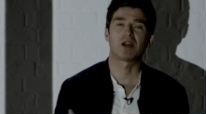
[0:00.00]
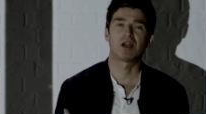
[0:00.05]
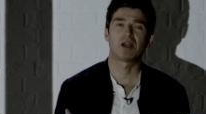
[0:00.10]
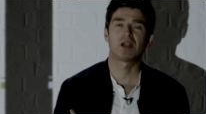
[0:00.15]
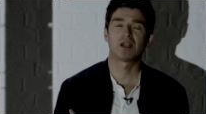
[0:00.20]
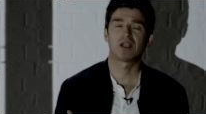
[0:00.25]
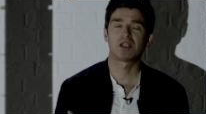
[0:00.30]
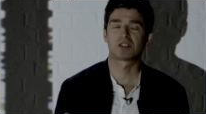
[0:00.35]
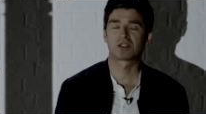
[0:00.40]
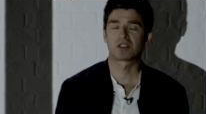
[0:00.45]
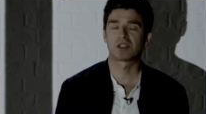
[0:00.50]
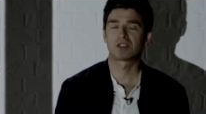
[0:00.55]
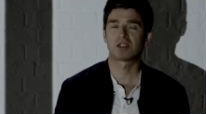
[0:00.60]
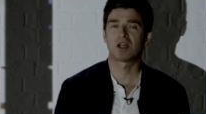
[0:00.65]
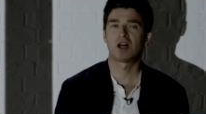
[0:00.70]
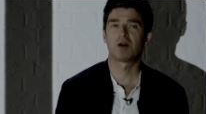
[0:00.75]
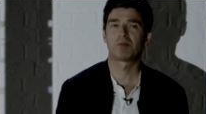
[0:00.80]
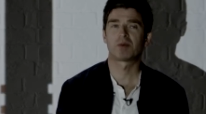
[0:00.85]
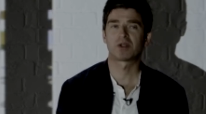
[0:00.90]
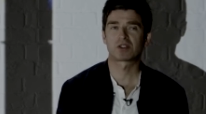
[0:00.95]
it, his
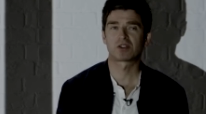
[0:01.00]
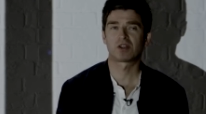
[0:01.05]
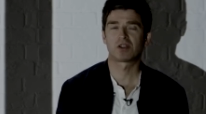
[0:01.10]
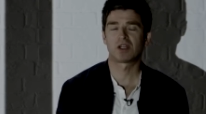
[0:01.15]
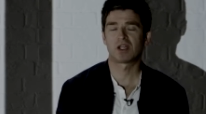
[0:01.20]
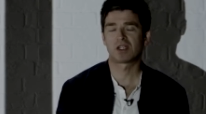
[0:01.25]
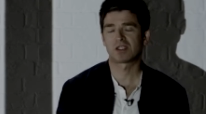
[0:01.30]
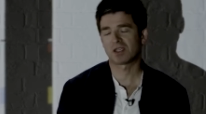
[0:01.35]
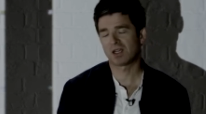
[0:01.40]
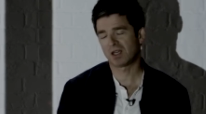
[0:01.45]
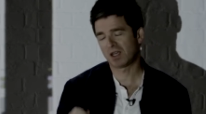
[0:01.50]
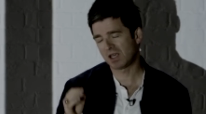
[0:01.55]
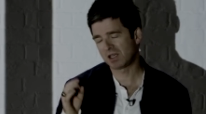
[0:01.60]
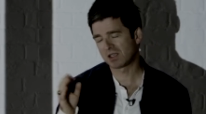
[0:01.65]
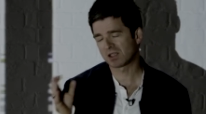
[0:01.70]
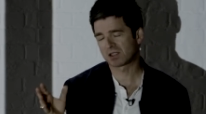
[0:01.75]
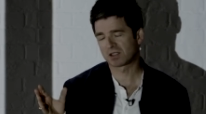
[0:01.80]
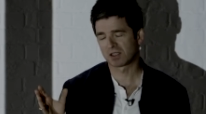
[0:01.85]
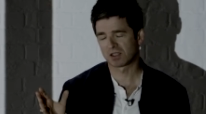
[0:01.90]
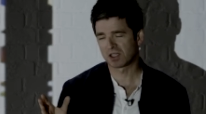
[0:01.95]
guitar bits on it, it's
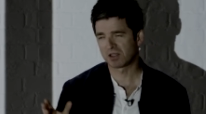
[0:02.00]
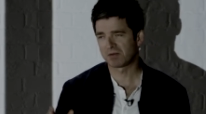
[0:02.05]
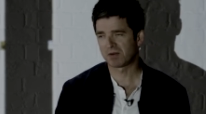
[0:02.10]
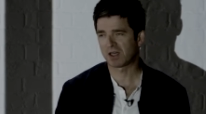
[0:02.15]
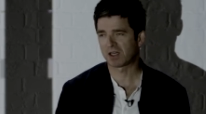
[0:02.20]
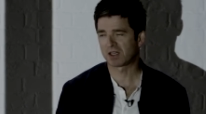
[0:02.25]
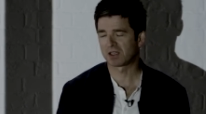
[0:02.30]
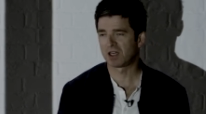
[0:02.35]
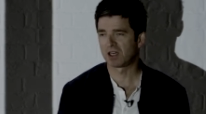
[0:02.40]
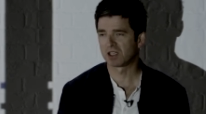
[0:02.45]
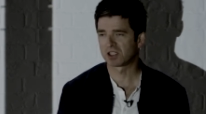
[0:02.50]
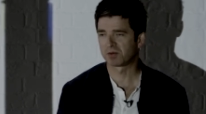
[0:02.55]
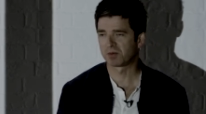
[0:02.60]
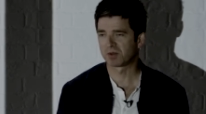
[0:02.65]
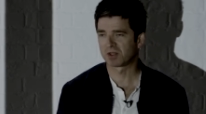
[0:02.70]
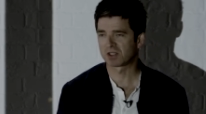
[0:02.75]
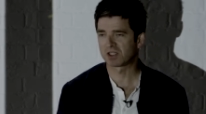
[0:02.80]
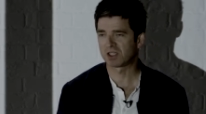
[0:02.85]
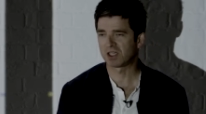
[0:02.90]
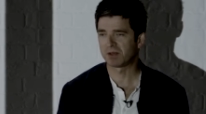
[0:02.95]
instantly
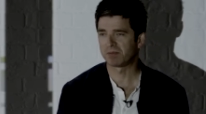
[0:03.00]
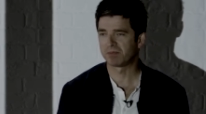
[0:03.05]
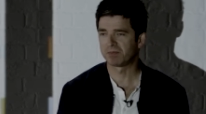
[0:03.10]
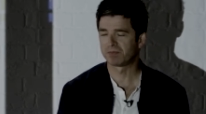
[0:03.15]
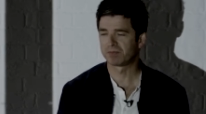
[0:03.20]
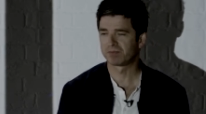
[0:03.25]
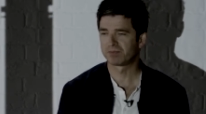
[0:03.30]
recognisable as him.